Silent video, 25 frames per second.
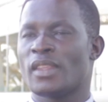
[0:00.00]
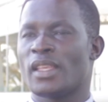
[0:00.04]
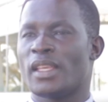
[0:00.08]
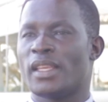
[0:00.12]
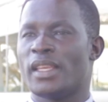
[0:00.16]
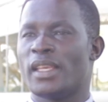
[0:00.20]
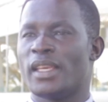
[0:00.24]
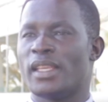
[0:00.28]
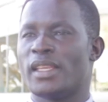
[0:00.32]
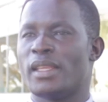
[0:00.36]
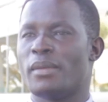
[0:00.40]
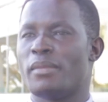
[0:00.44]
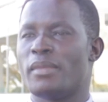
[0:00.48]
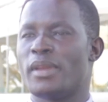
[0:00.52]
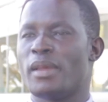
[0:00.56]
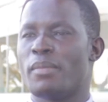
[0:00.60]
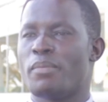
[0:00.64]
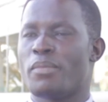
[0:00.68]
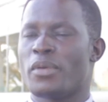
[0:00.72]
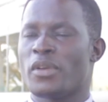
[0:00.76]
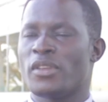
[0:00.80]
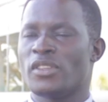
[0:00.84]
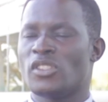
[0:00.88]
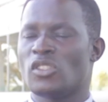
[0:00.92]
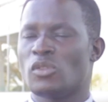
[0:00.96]
the
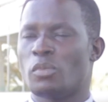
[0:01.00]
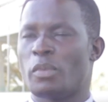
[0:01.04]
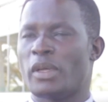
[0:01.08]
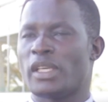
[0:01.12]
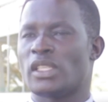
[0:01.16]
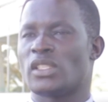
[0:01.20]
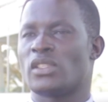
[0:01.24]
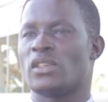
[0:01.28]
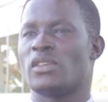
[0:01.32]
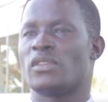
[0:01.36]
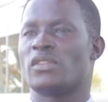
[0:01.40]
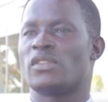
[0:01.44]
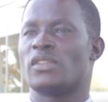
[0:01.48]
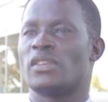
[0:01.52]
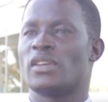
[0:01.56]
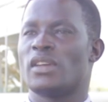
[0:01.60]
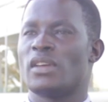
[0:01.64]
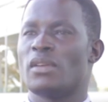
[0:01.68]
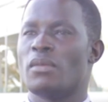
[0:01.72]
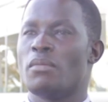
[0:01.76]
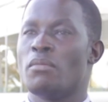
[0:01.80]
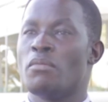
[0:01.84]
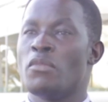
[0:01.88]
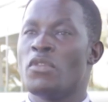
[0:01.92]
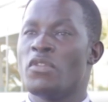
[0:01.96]
prospect of
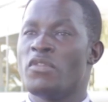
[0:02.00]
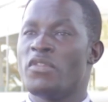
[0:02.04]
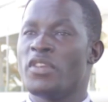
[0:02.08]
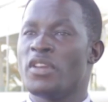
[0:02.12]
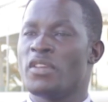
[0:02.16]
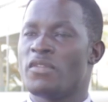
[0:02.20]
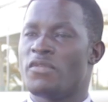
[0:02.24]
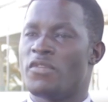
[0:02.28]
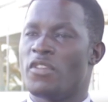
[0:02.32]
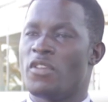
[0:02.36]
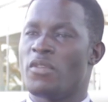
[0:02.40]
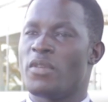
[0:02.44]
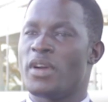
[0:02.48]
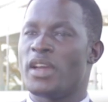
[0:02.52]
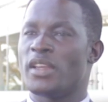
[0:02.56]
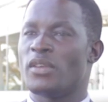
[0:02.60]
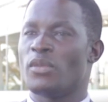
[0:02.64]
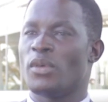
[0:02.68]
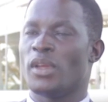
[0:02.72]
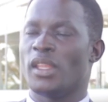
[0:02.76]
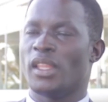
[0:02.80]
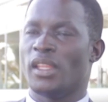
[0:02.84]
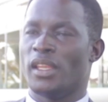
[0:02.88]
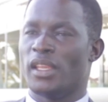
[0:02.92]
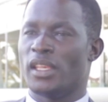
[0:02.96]
moving forward
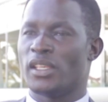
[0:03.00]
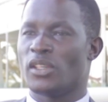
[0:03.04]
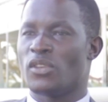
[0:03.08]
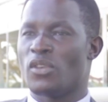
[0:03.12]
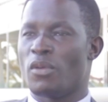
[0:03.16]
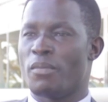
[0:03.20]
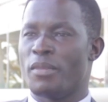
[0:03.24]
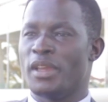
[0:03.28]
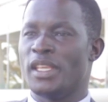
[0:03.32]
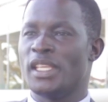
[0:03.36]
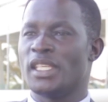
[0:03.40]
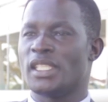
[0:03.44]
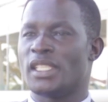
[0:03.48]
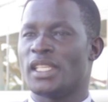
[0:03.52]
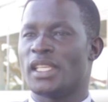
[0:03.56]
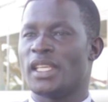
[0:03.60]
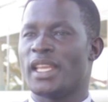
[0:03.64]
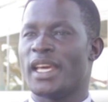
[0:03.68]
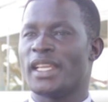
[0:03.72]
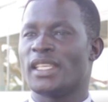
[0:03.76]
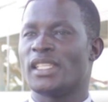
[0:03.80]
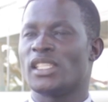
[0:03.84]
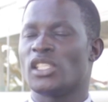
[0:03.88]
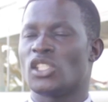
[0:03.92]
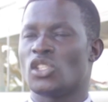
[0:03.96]
within the community
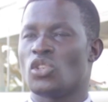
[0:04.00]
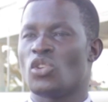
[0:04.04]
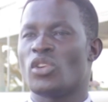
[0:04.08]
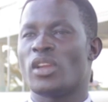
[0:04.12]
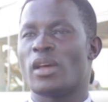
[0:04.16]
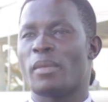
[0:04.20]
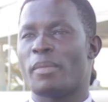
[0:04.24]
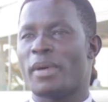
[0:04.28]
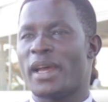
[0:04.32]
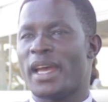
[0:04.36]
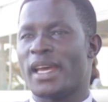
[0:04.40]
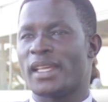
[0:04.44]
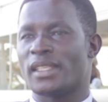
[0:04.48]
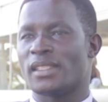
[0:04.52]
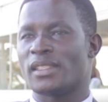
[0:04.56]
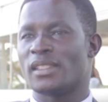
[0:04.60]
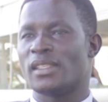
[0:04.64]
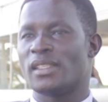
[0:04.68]
that is torn apart.